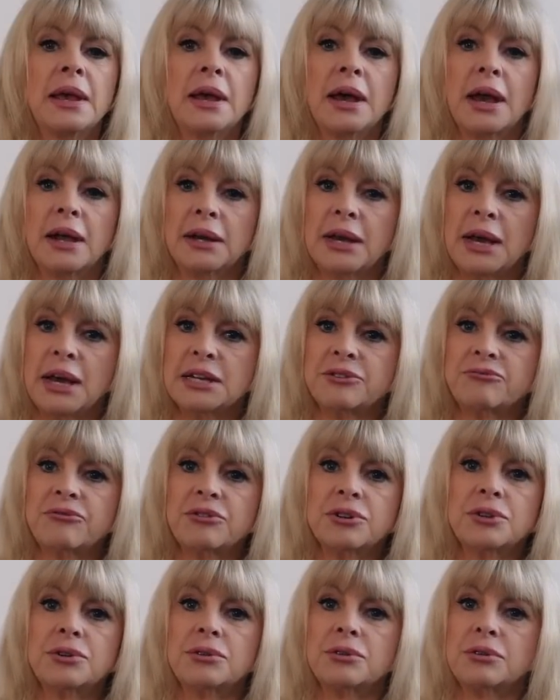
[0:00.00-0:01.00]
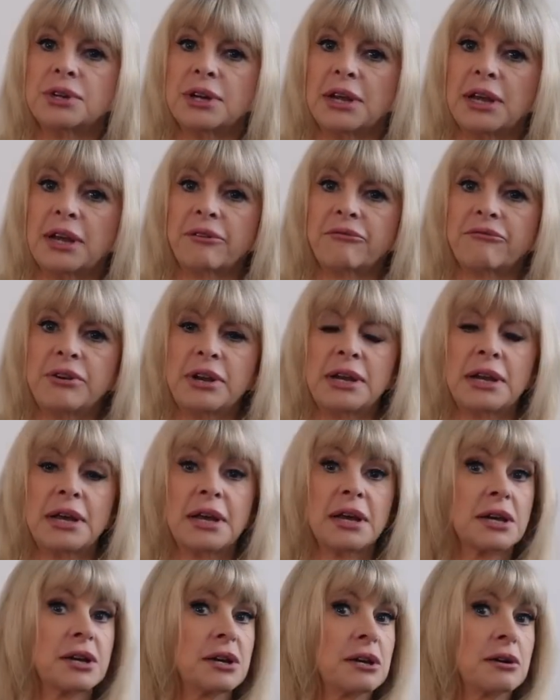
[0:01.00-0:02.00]
And I had to record it every day.
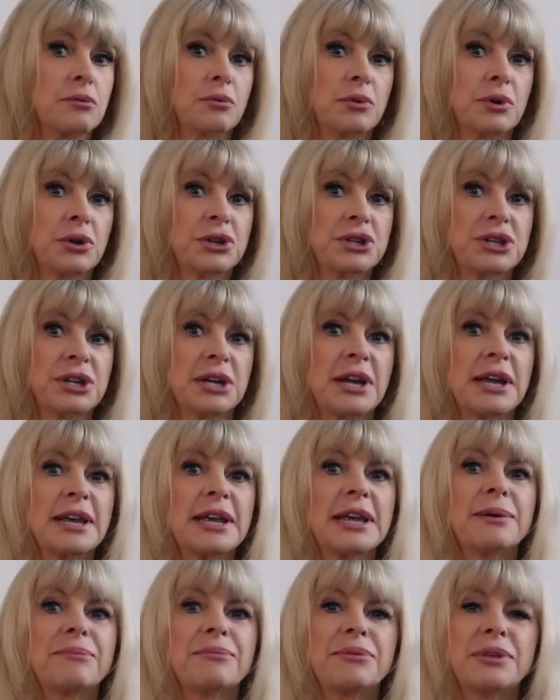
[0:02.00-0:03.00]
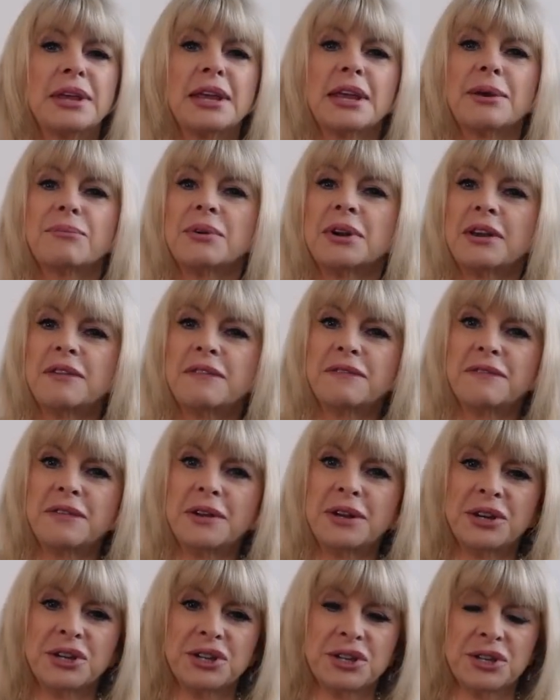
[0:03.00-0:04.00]
I couldn't watch it. And I kept thinking, when I
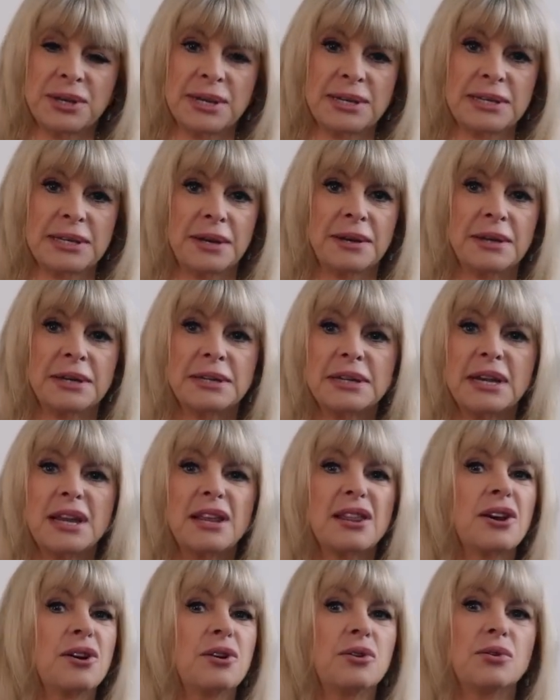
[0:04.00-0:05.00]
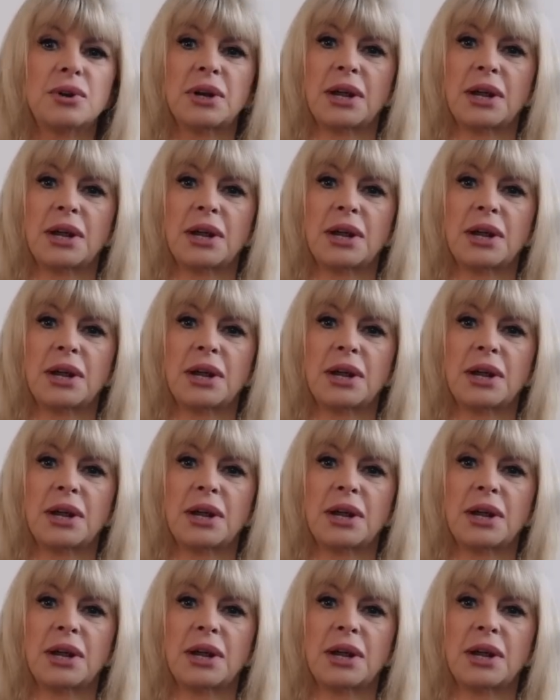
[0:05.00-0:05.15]
finish this, I'm going to take the whole